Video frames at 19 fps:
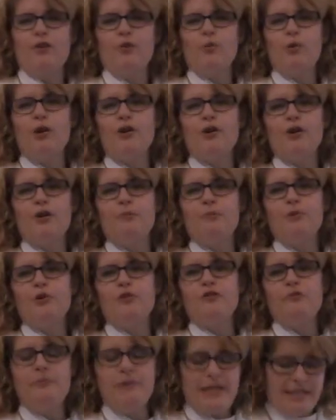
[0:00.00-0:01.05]
worker
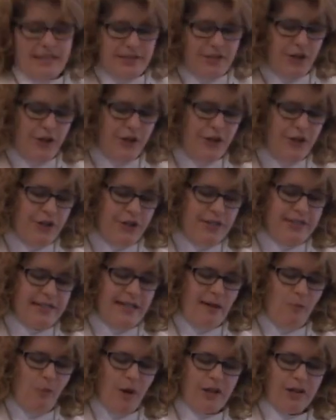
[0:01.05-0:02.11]
movement, heard
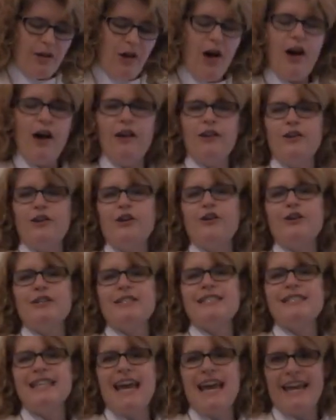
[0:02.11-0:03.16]
someone call her a
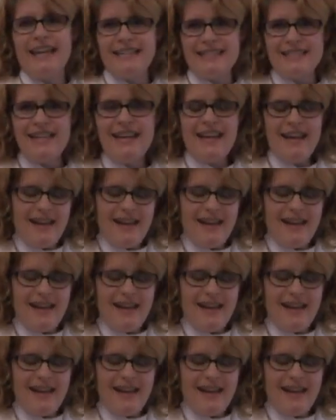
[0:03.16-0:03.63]
saint,